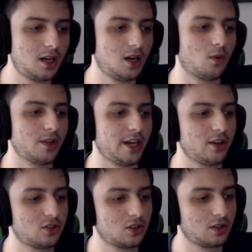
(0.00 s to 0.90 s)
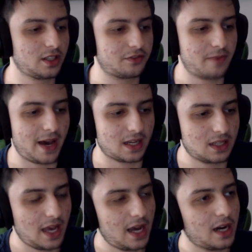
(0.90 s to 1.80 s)
when I used to live back
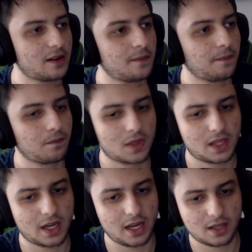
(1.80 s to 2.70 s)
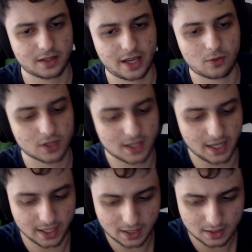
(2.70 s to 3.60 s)
there, the internet was
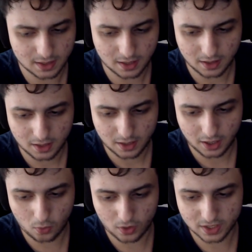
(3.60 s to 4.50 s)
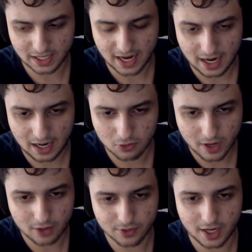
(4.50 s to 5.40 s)
like,
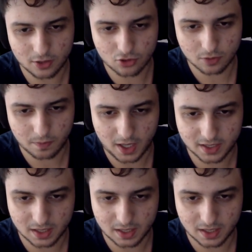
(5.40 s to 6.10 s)
around $100 a